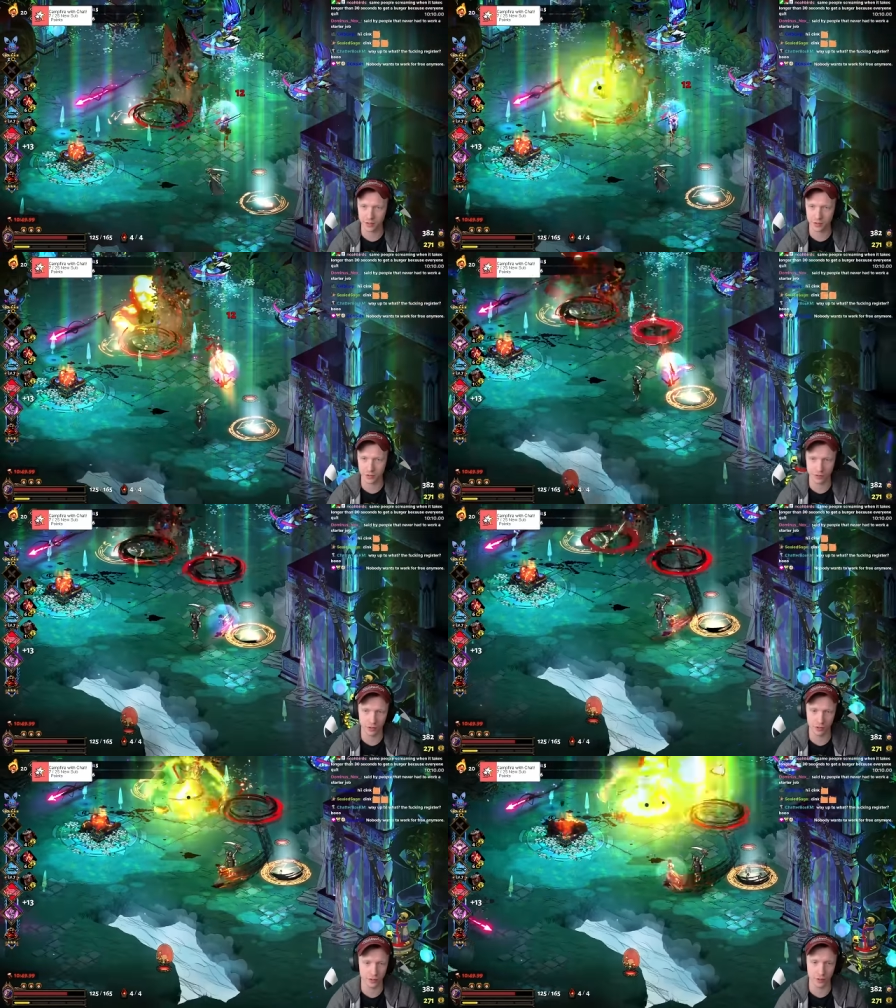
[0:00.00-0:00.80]
just
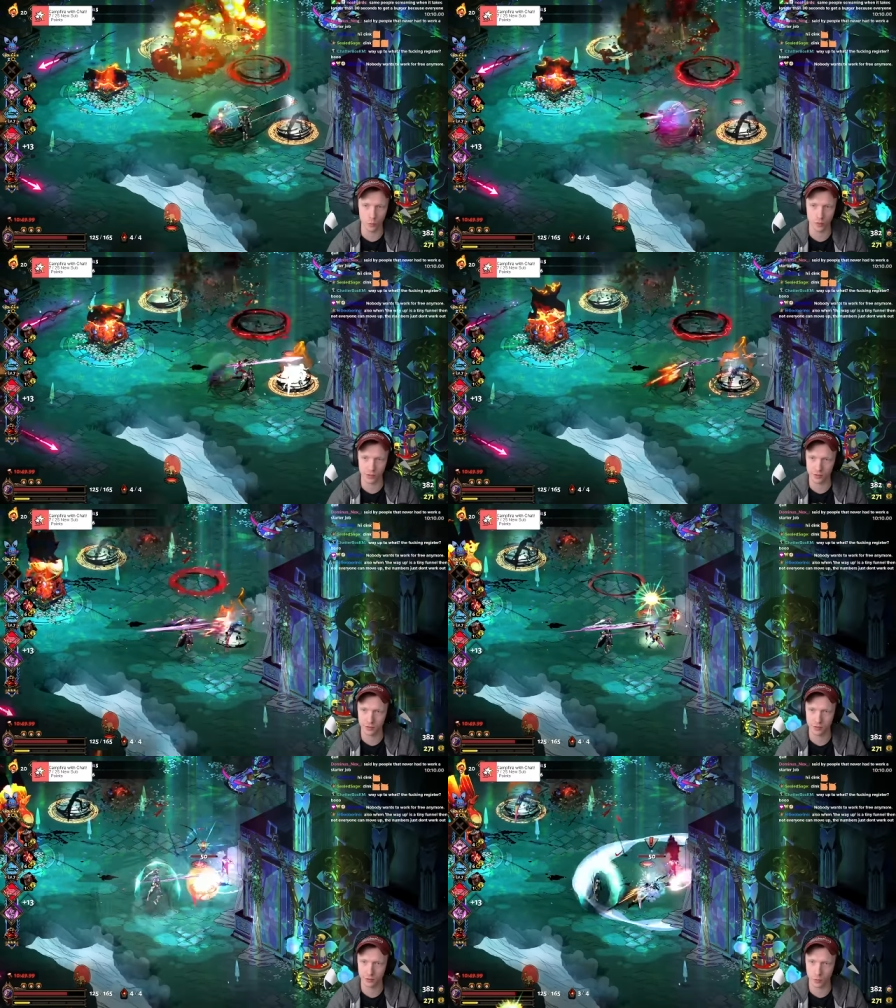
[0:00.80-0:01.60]
literally the worst
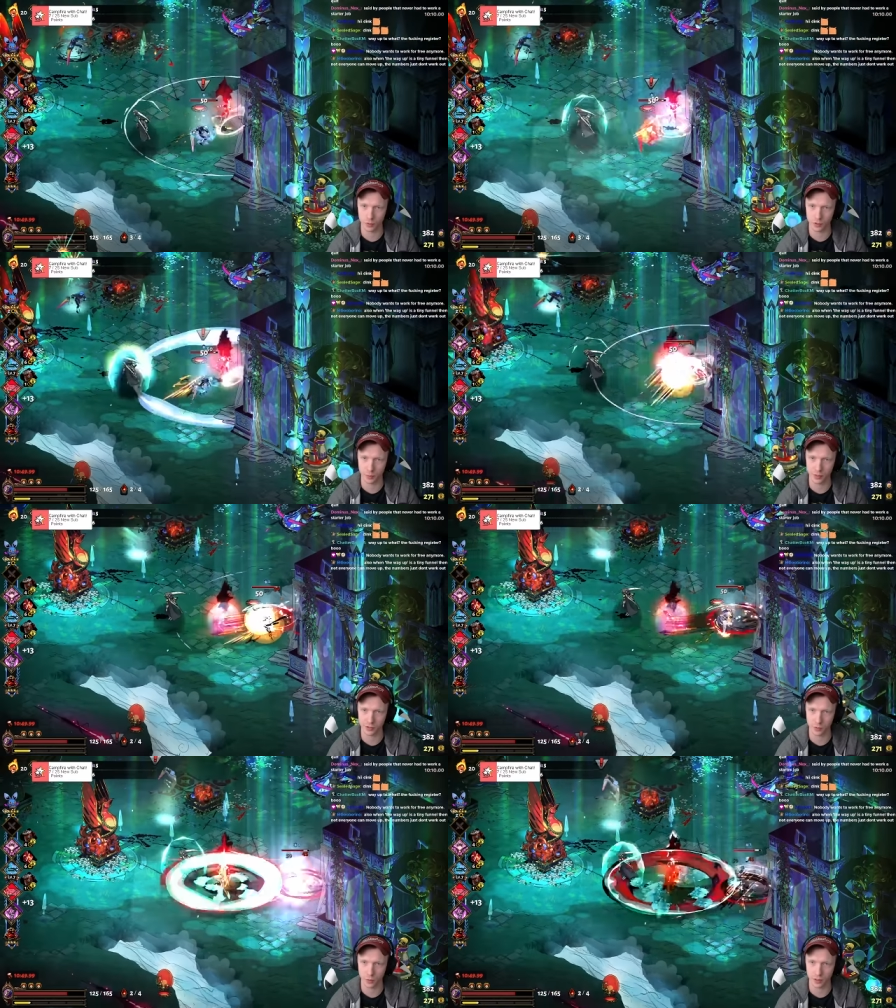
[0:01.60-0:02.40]
place
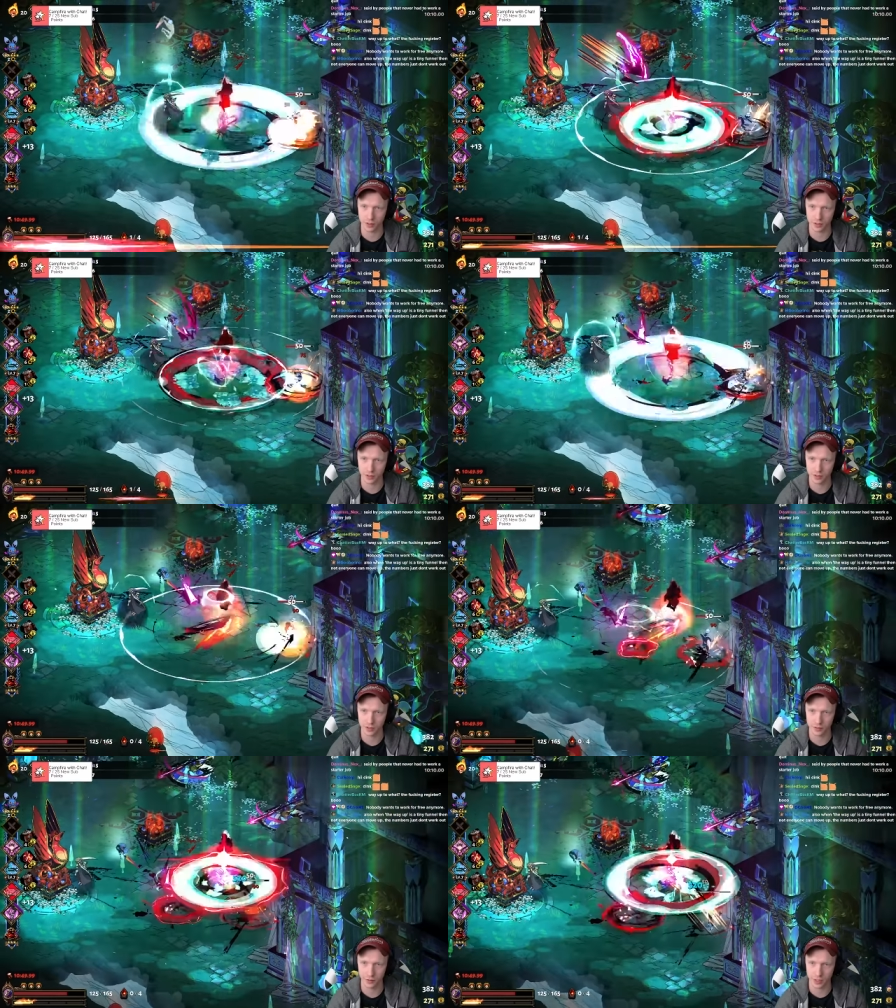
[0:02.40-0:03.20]
to work,
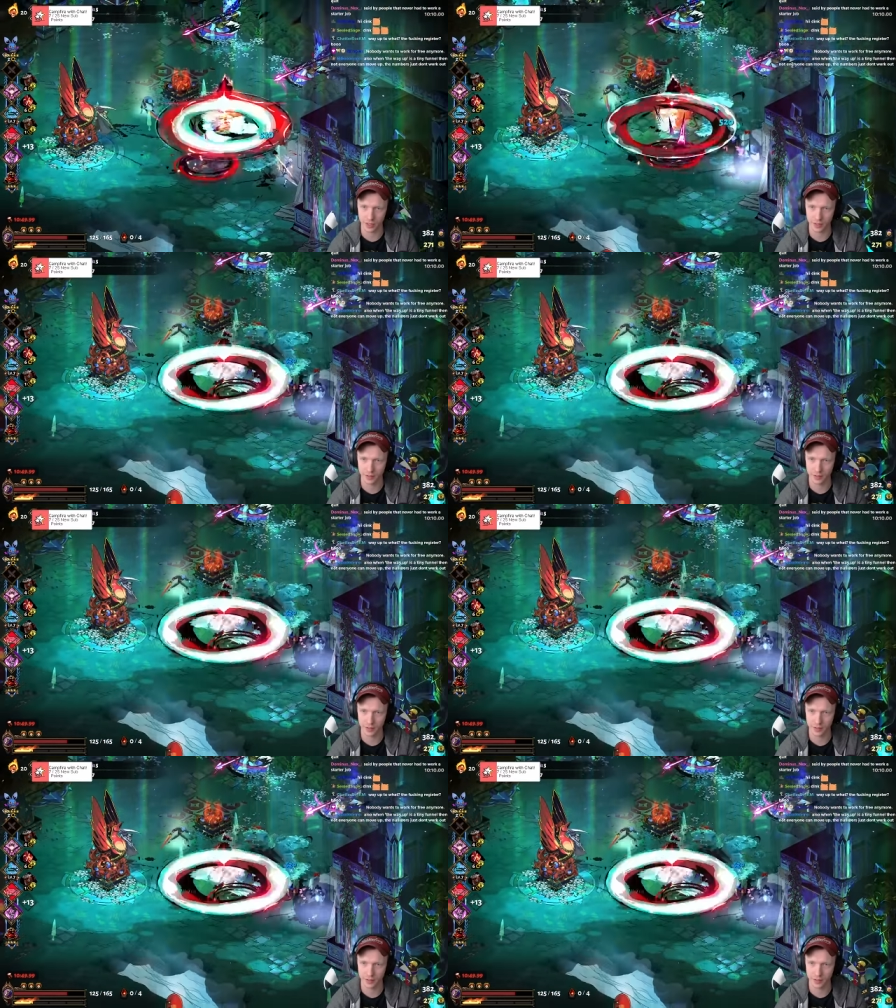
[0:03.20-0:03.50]
right?